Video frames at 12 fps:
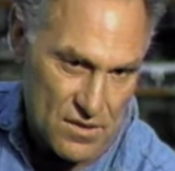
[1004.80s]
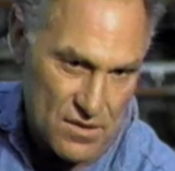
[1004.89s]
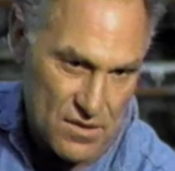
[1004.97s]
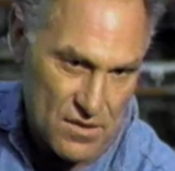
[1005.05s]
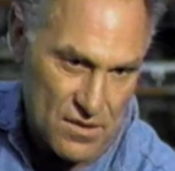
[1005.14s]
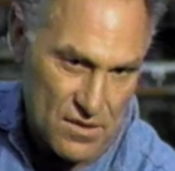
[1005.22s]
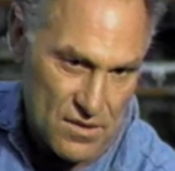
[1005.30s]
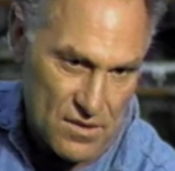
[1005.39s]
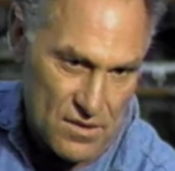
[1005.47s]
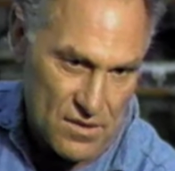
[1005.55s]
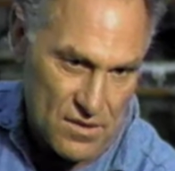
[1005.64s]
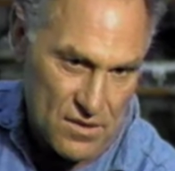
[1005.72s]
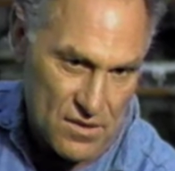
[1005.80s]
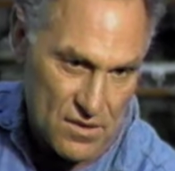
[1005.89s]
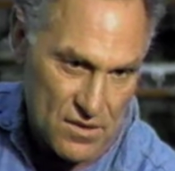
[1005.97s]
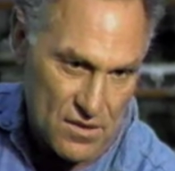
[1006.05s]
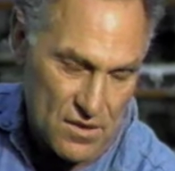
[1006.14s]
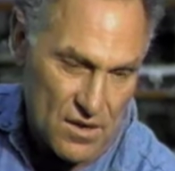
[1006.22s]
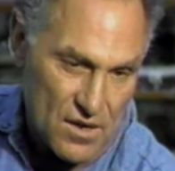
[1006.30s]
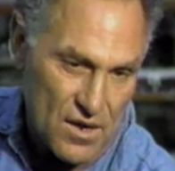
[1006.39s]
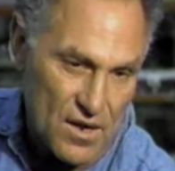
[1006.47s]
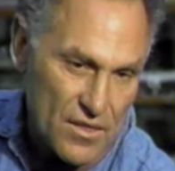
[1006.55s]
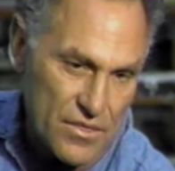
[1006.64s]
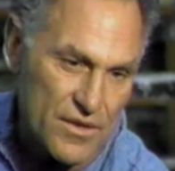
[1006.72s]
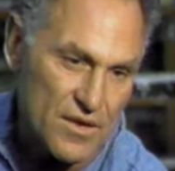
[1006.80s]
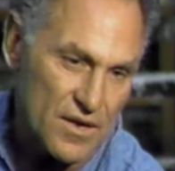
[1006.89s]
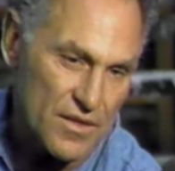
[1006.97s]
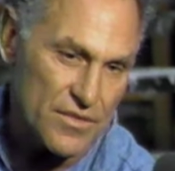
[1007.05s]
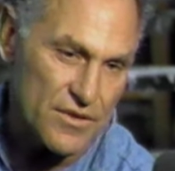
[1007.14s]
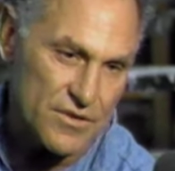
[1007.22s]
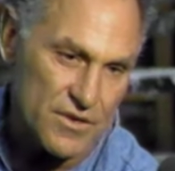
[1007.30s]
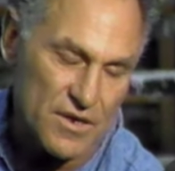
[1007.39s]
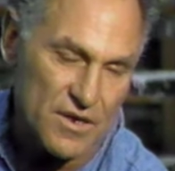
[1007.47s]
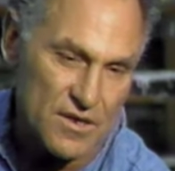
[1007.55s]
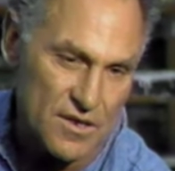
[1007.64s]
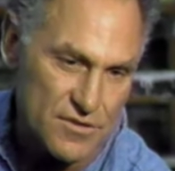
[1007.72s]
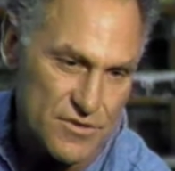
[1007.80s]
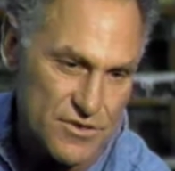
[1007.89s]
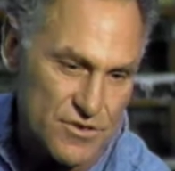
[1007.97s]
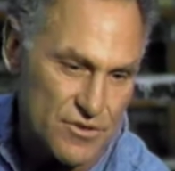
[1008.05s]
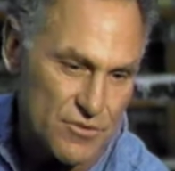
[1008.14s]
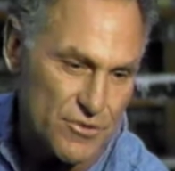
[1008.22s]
space, shape? I think I think you're getting close to it.